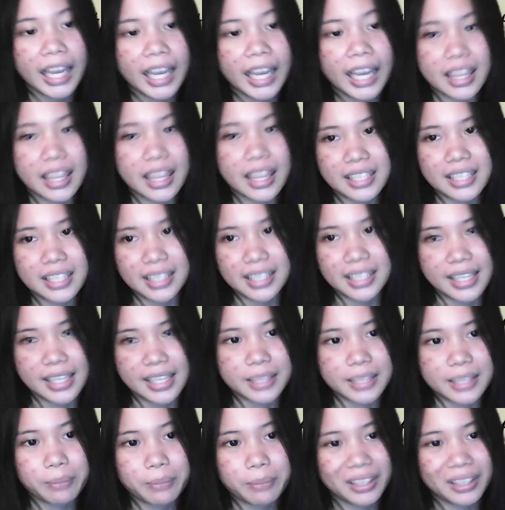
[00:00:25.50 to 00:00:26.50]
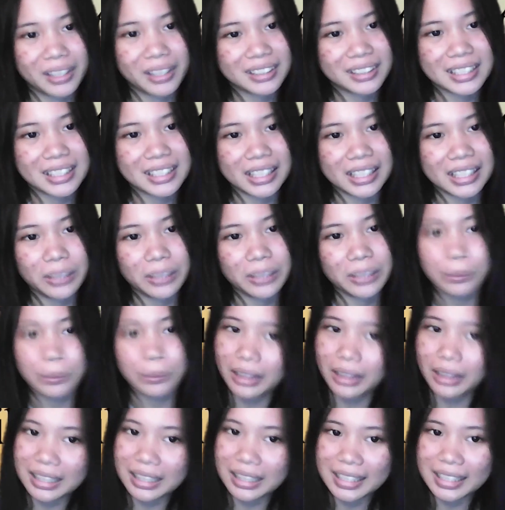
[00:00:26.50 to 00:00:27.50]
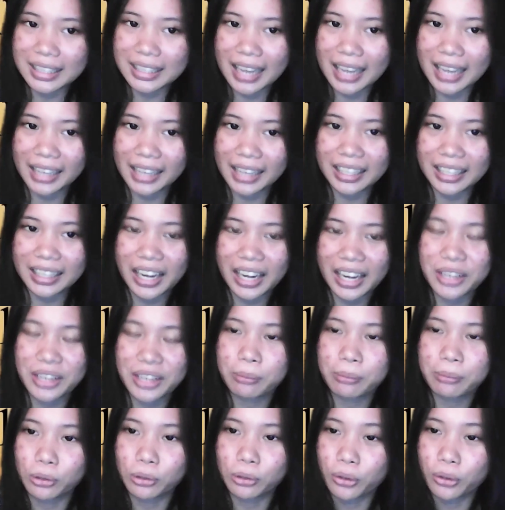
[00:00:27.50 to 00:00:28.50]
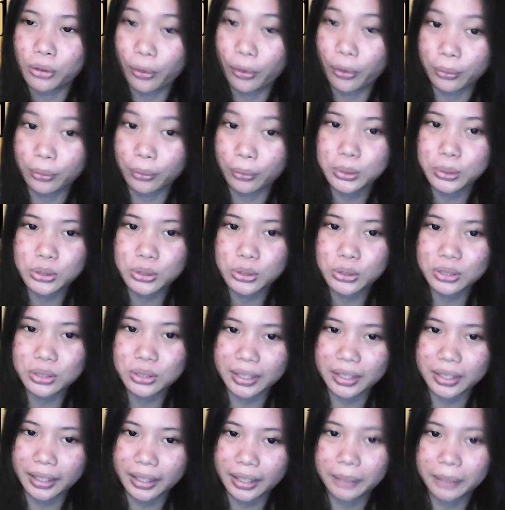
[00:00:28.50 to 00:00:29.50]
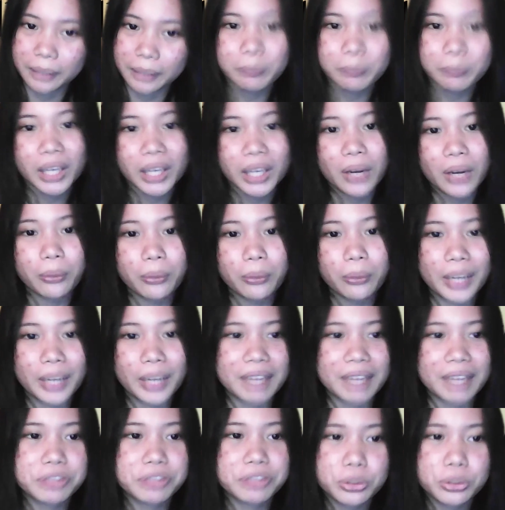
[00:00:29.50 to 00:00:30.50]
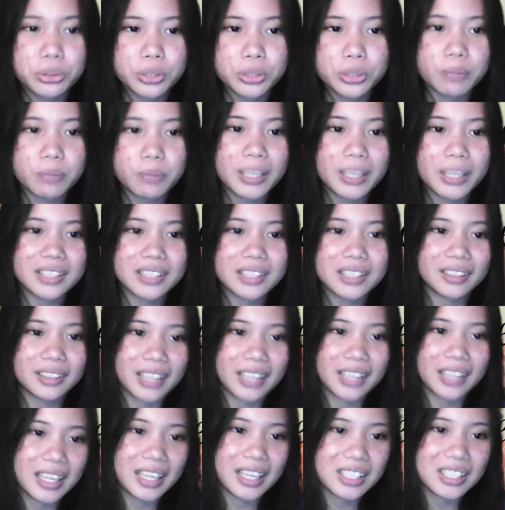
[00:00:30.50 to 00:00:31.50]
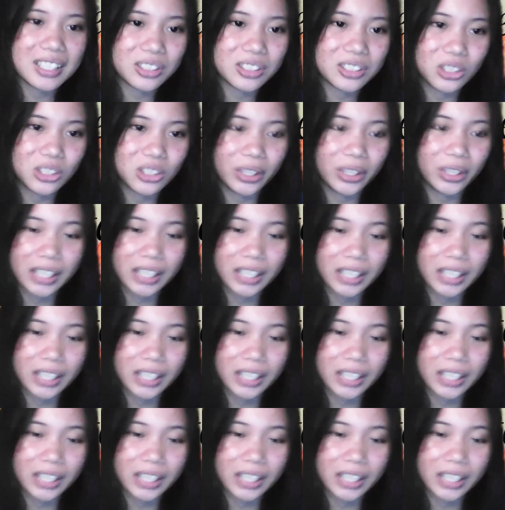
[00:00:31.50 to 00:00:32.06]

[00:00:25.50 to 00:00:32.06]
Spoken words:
This is Still the Tea with Liyan, and I am your host today. We have two special guests joining